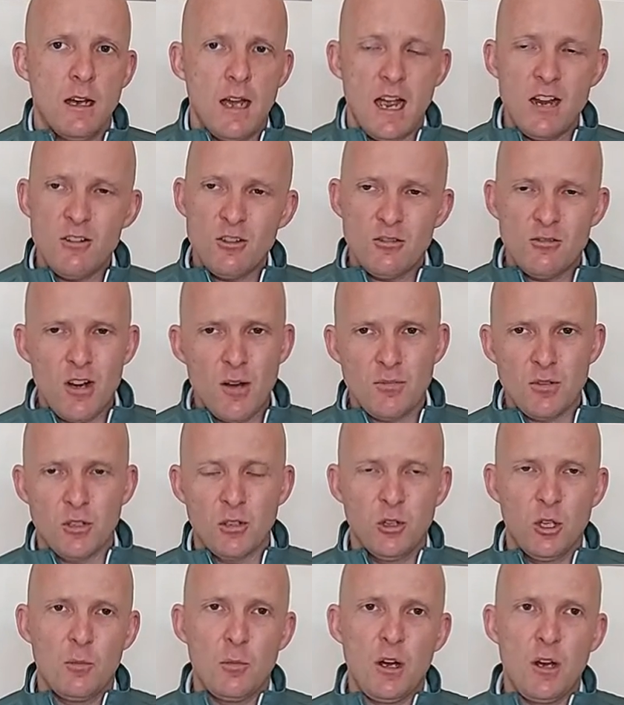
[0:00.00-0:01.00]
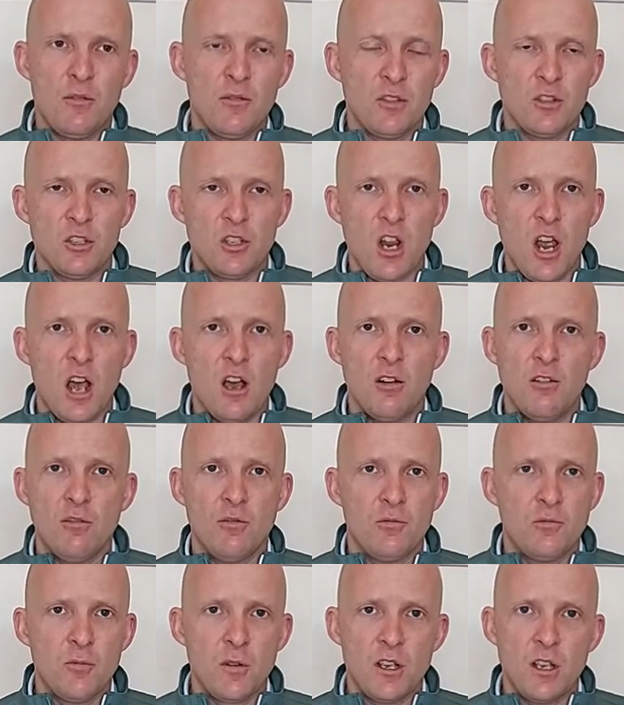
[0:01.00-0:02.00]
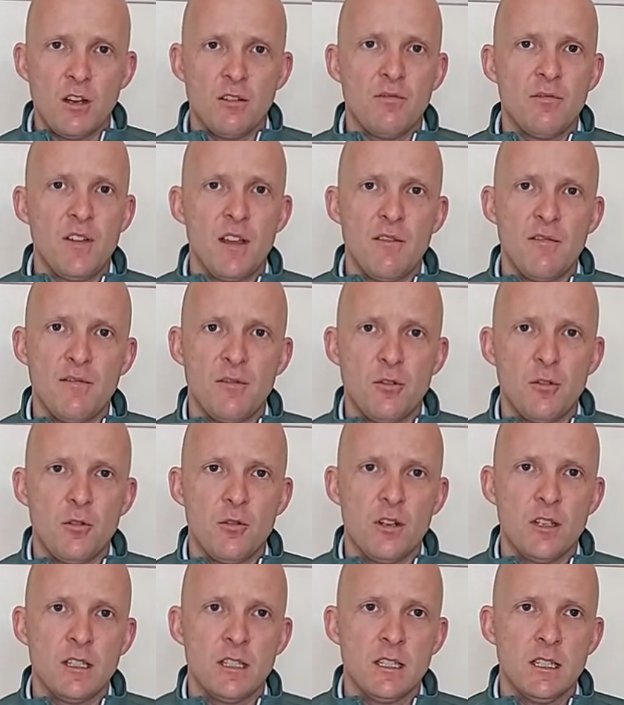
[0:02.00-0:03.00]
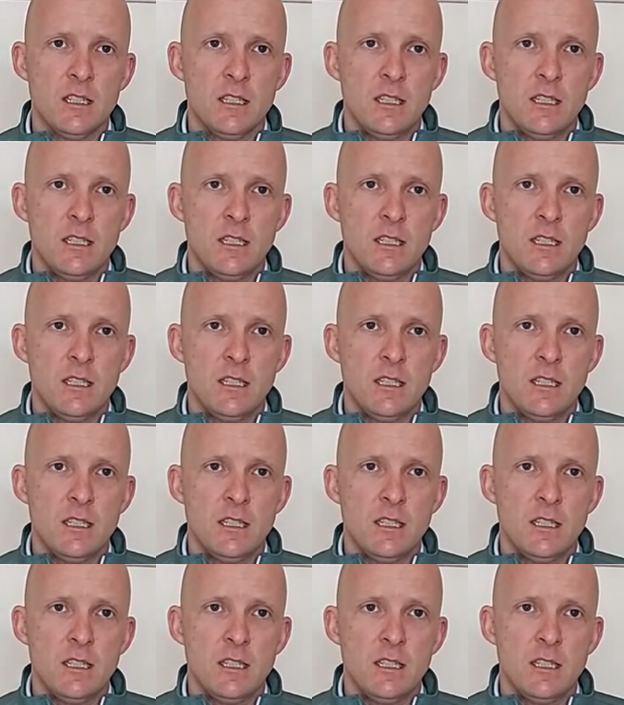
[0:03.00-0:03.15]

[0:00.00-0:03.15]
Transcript: I just grabbed a club off the shelf, we got fit for it,